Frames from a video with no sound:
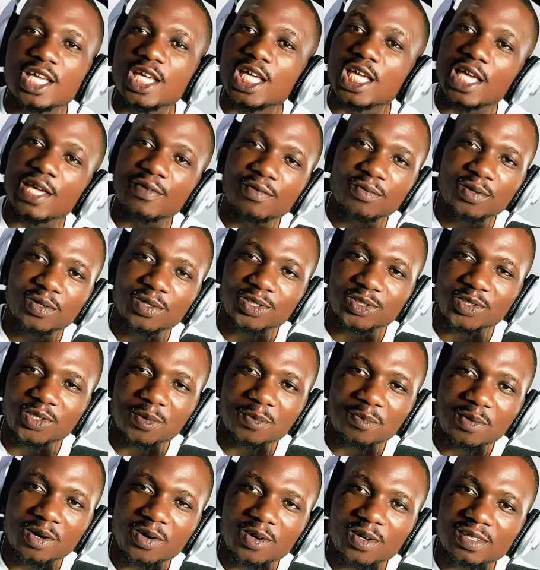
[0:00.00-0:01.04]
If you want to join
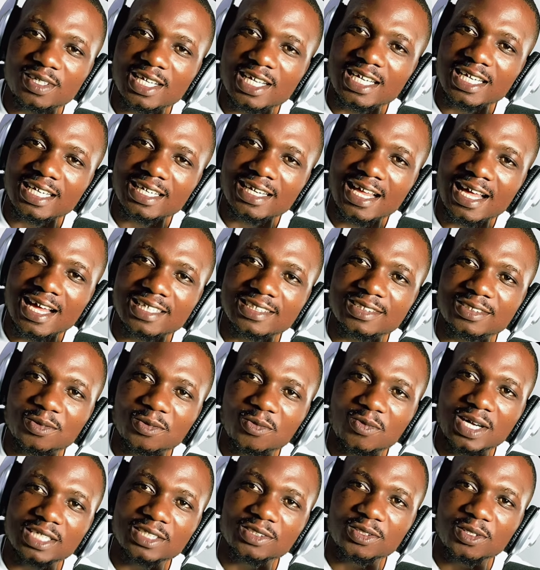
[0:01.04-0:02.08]
my online class on
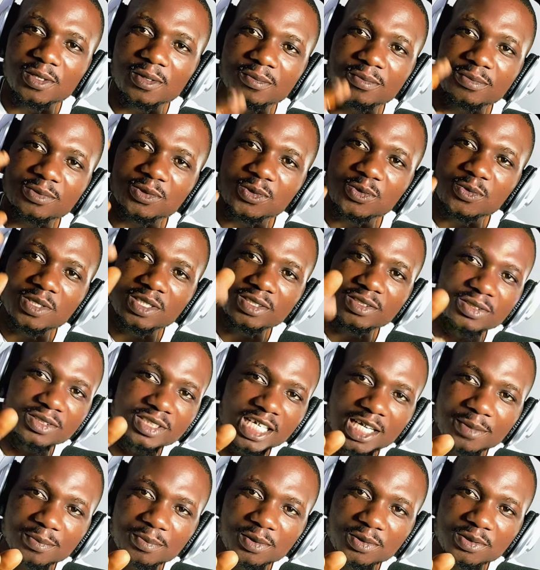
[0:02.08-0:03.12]
WhatsApp, do wait to
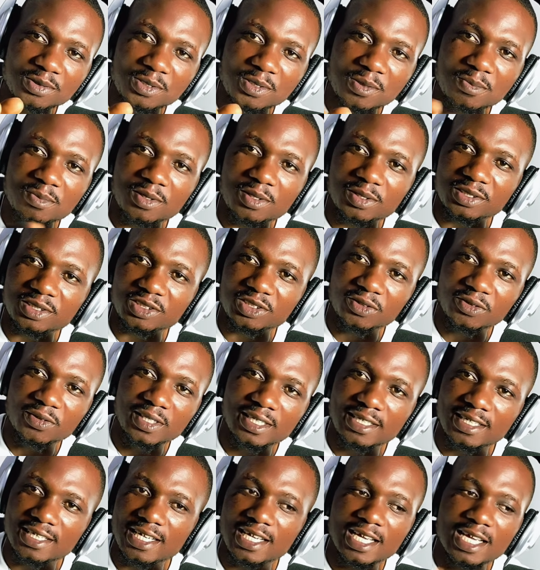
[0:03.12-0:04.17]
chat me on the number on the screen
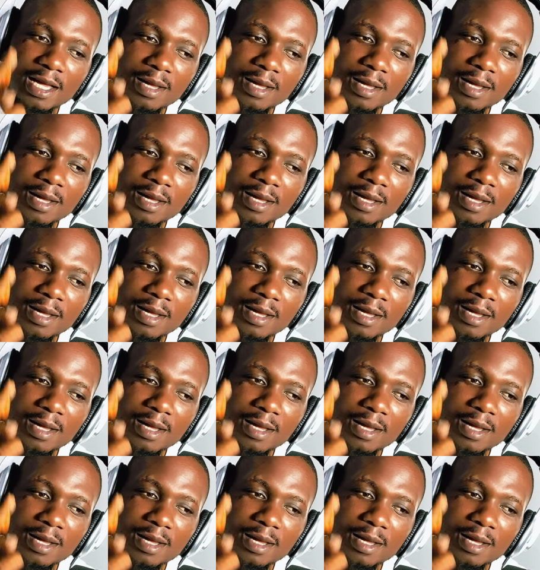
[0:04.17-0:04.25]
there.